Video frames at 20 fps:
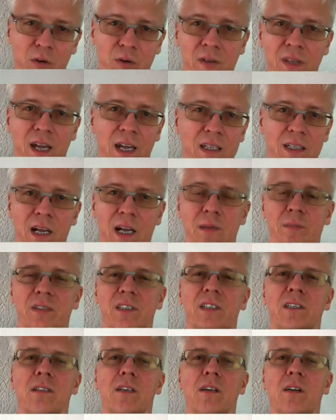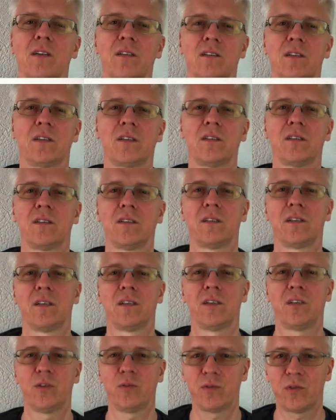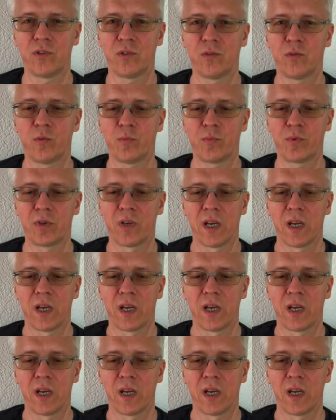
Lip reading: That helps us a lot on YouTube.